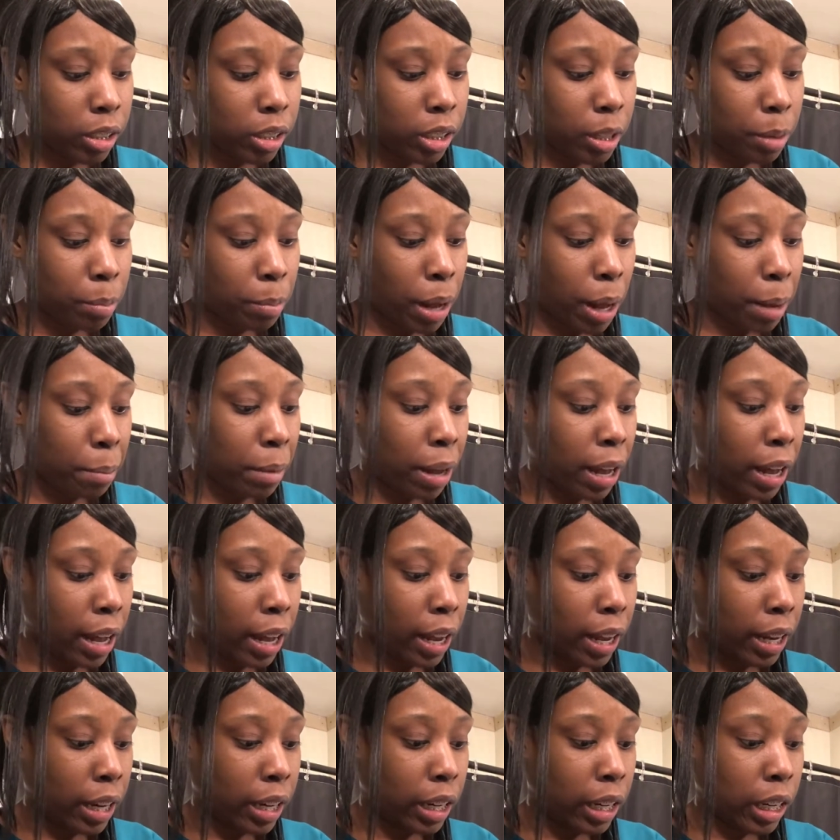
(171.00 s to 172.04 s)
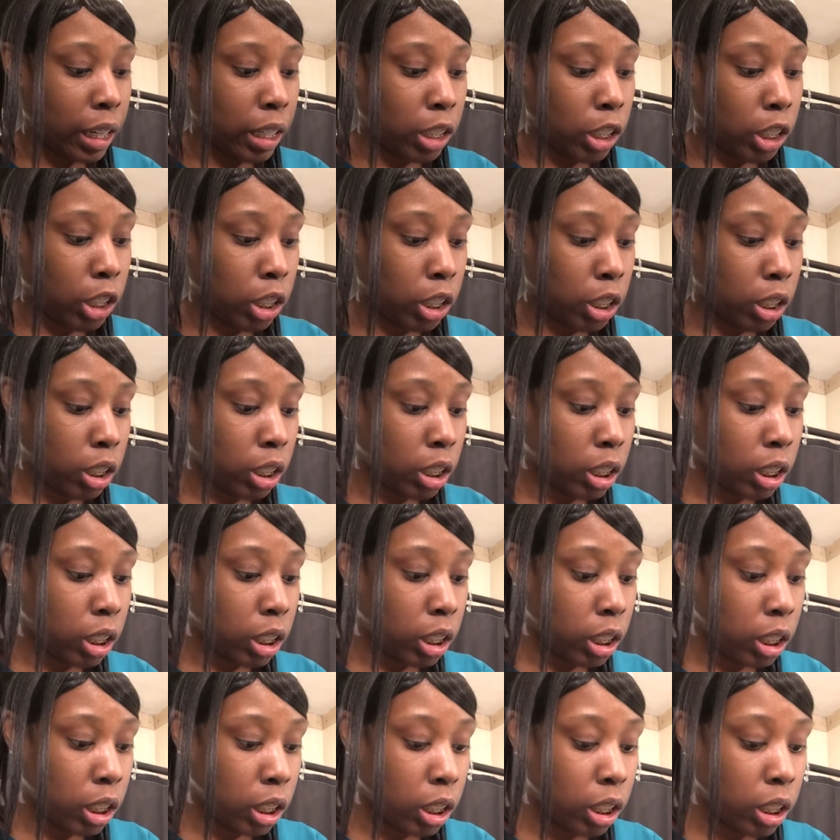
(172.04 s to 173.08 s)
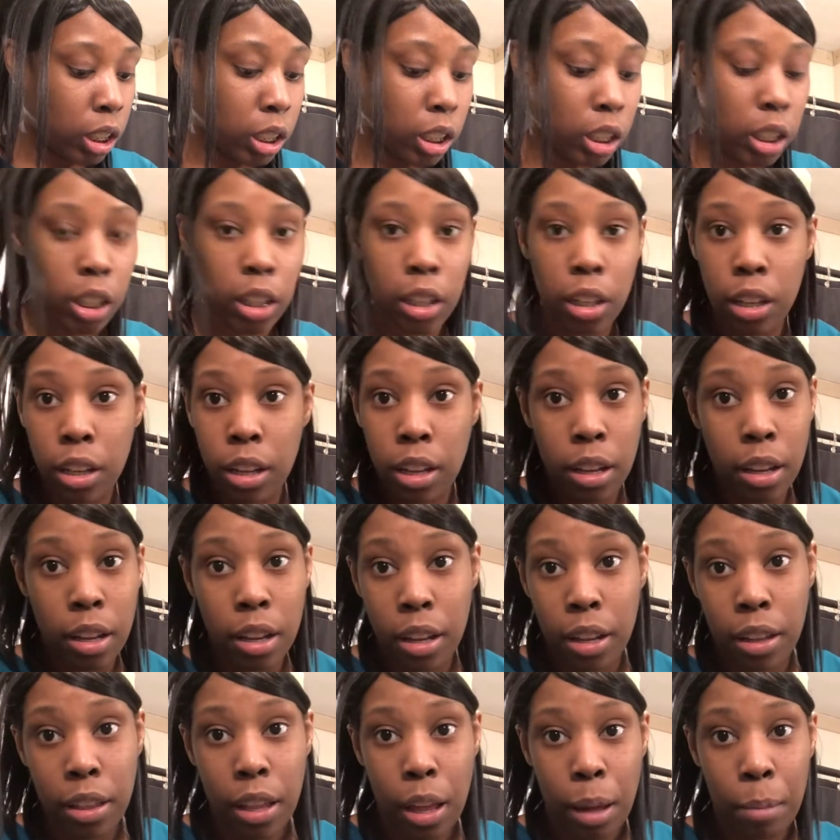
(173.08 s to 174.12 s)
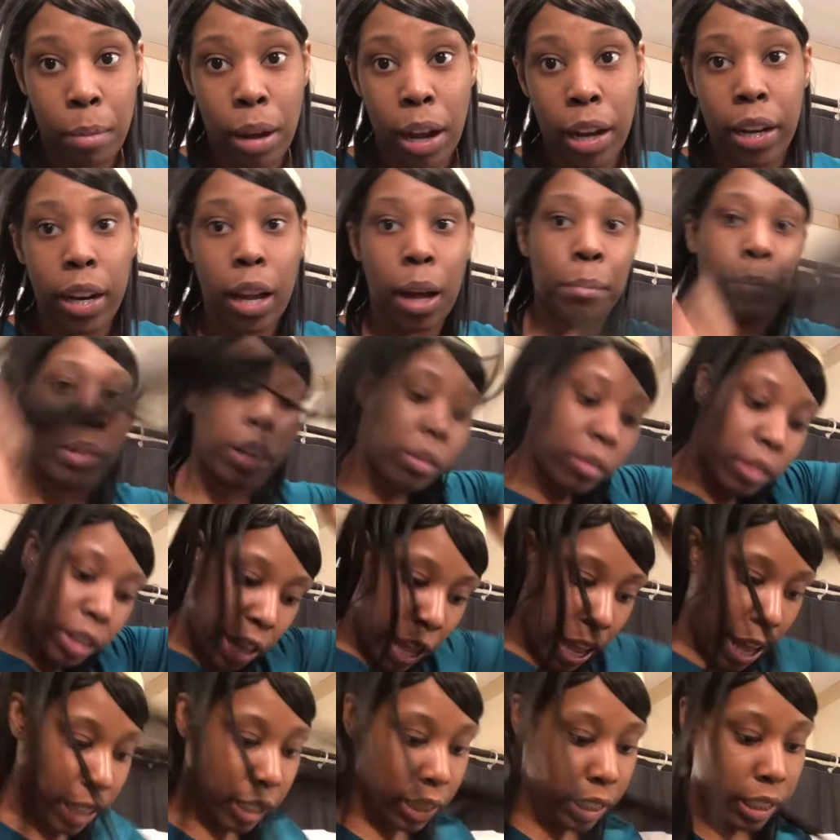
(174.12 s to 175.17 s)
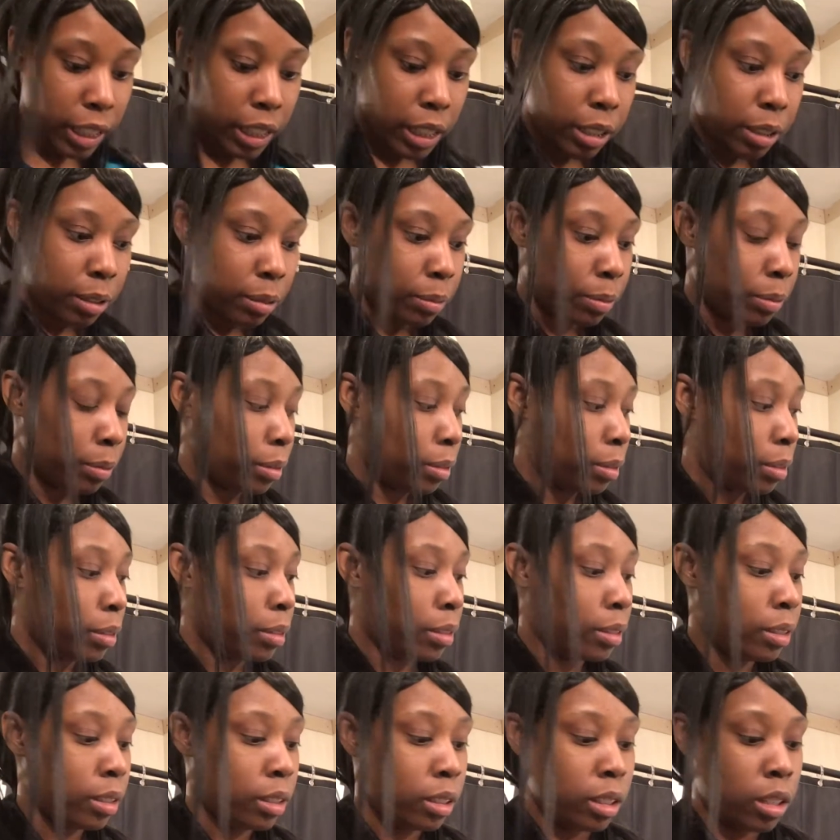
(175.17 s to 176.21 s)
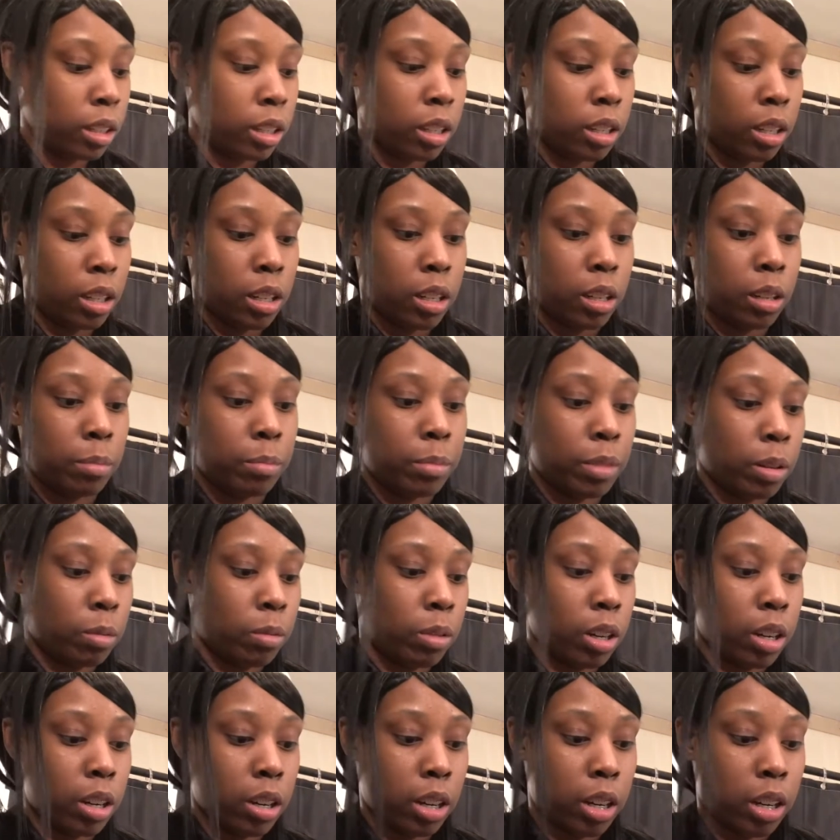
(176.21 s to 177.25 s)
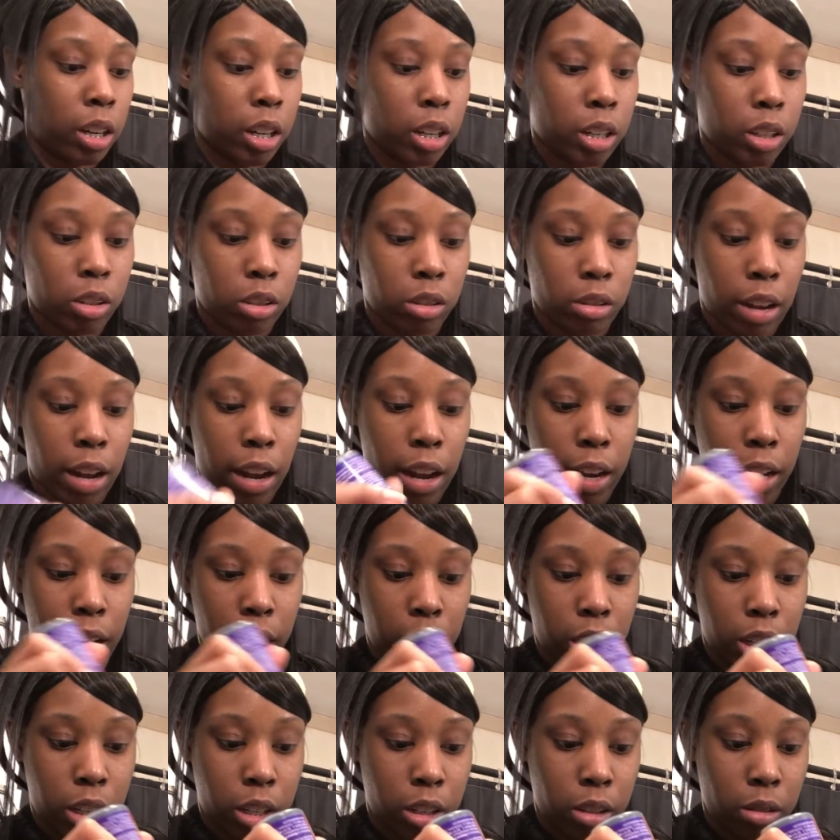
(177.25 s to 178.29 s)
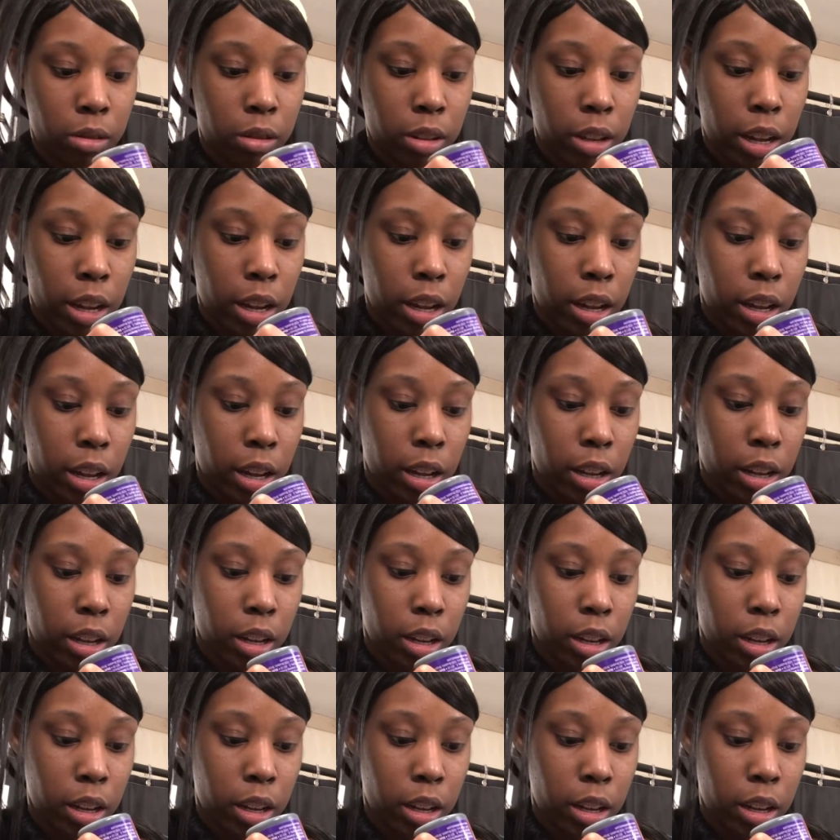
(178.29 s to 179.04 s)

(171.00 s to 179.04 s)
In my mind, it should. That might not be reality, but we're gonna try to do that